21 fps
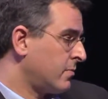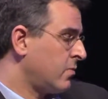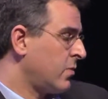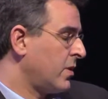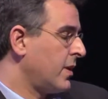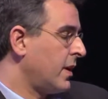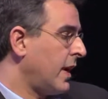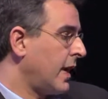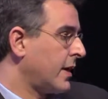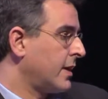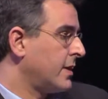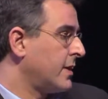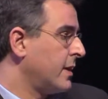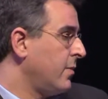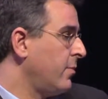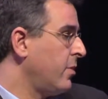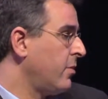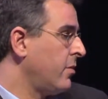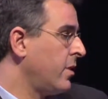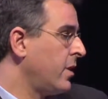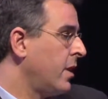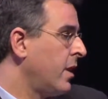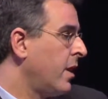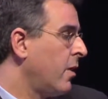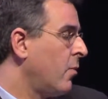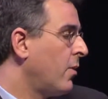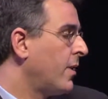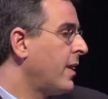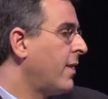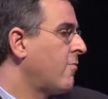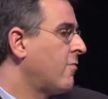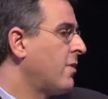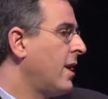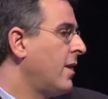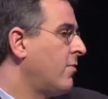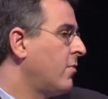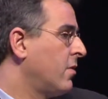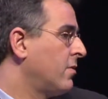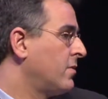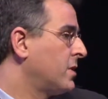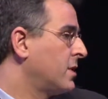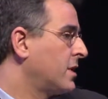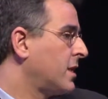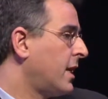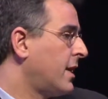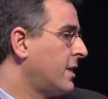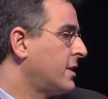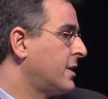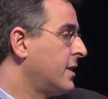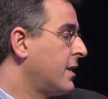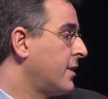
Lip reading: within academia and with every level of society.